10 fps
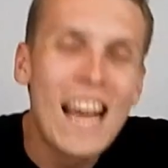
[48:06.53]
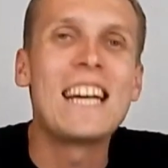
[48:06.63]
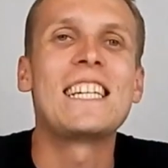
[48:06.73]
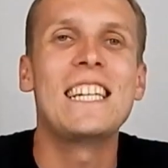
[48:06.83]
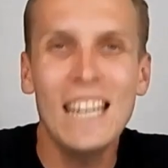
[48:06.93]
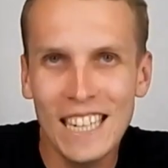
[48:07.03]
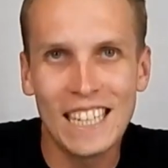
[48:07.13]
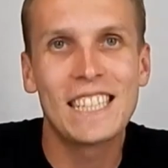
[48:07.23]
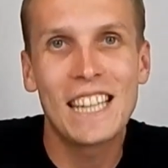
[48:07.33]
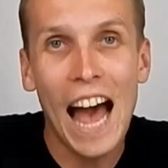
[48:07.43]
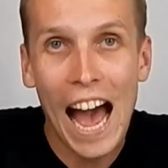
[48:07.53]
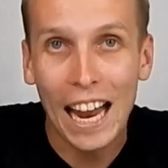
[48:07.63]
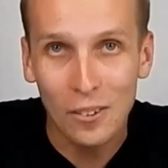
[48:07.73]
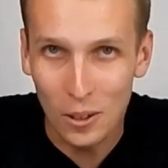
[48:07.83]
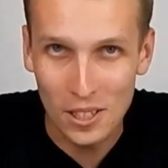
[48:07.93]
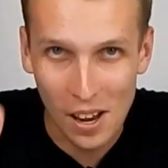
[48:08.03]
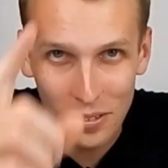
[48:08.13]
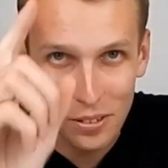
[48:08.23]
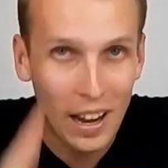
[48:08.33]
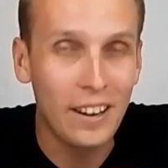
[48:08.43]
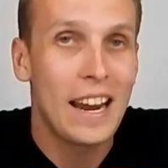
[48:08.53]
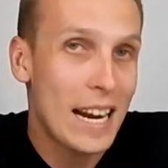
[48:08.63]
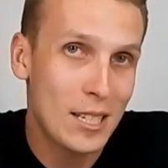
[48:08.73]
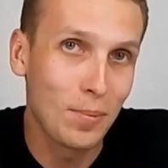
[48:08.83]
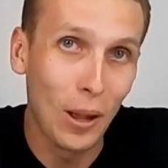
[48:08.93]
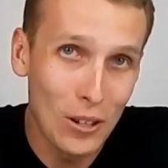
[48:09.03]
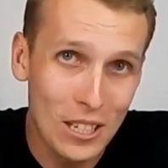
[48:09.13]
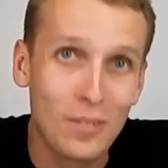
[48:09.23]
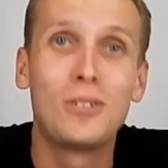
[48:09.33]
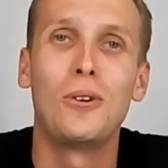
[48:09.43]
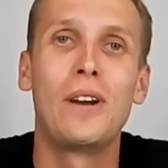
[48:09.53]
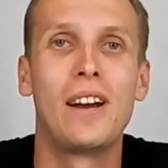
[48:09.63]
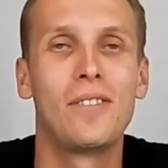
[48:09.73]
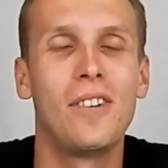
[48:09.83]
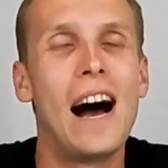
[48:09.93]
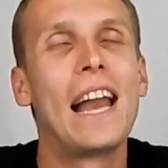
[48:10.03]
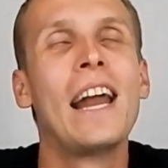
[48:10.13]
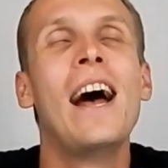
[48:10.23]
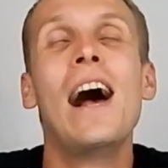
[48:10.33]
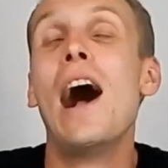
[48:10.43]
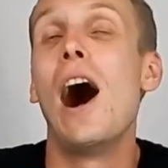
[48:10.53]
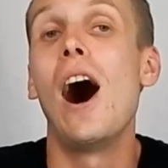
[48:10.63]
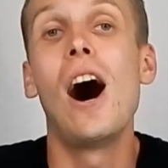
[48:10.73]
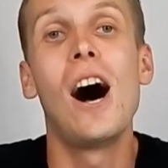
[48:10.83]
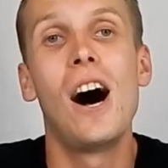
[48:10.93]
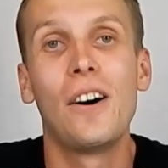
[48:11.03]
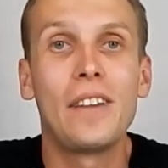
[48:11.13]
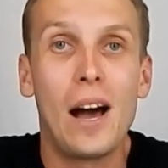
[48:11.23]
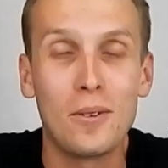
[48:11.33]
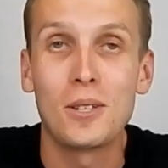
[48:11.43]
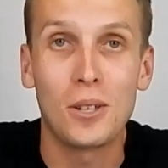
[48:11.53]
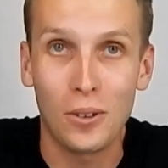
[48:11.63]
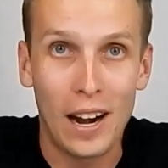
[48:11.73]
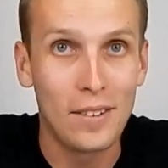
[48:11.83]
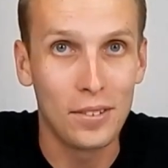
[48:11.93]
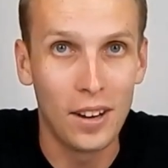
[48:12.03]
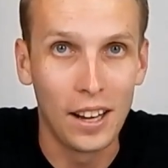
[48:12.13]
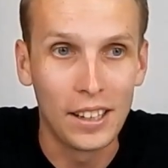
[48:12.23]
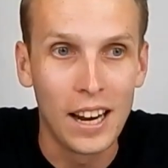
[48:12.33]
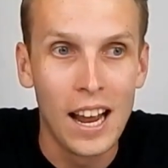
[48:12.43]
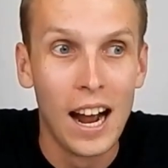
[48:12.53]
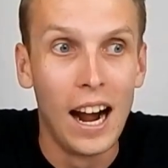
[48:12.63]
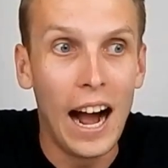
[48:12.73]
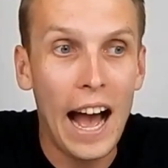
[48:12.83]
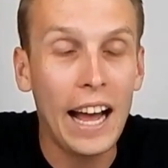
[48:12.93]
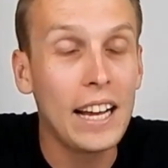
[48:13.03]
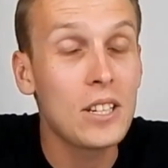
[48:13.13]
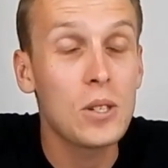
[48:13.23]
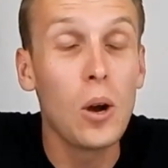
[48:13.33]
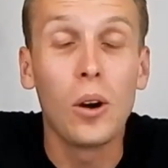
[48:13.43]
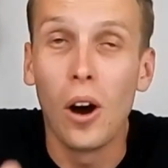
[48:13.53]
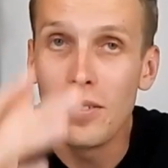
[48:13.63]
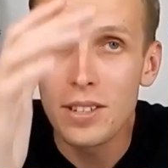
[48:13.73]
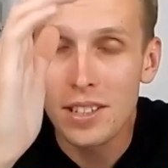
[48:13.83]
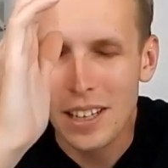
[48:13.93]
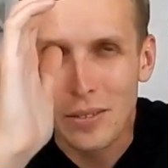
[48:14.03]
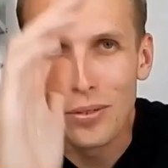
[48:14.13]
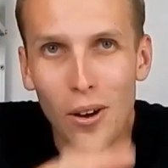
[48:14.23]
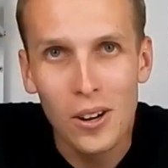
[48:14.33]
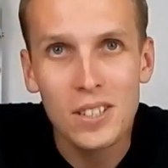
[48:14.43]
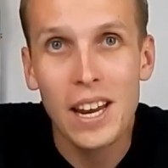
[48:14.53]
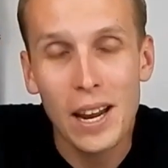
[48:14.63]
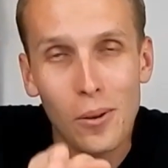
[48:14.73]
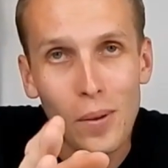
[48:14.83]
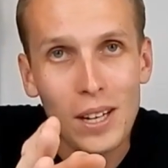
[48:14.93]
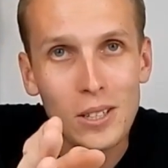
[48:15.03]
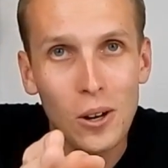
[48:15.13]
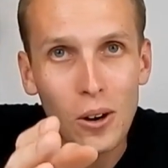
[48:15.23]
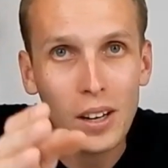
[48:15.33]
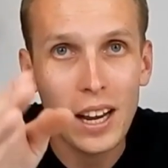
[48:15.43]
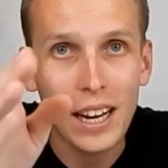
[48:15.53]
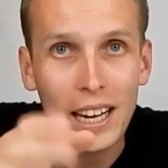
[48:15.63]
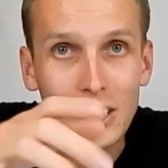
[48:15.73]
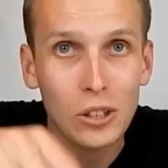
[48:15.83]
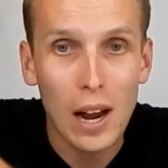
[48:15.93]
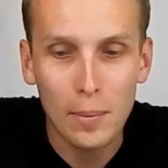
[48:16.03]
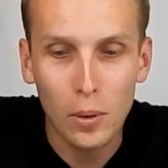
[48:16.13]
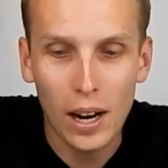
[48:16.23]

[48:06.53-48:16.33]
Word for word: Yes, that was a very explosive two-hit fight. Oh, that was great fun. Uh, so obviously, first hit we took against Shrapnel.